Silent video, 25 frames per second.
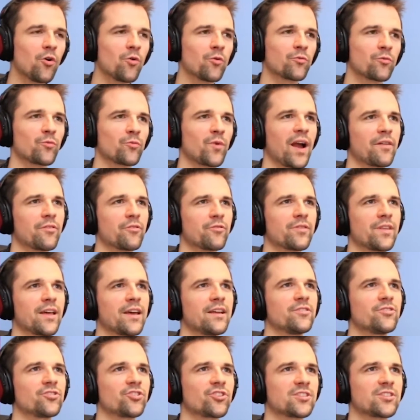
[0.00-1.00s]
rather
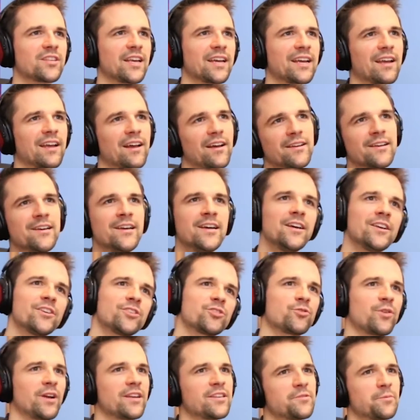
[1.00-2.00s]
than just like a
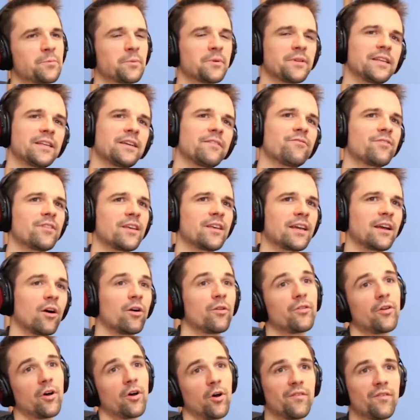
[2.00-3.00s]
stress relief thing.
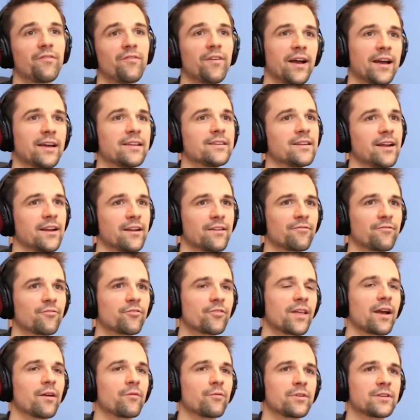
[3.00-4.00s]
Although if I had done it for
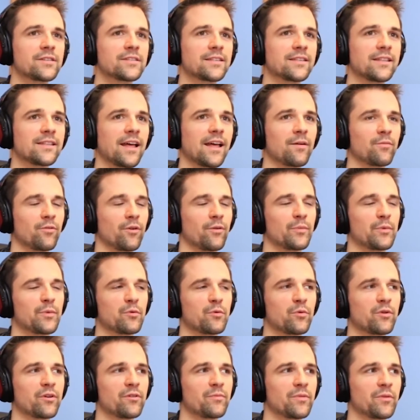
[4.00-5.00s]
that reason, that probably
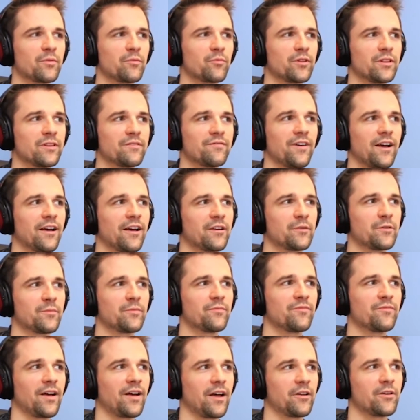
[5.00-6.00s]
would have been really
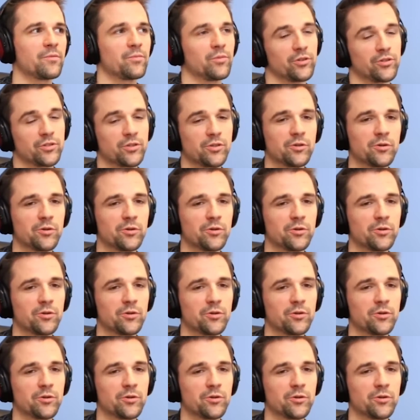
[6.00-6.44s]
valuable too.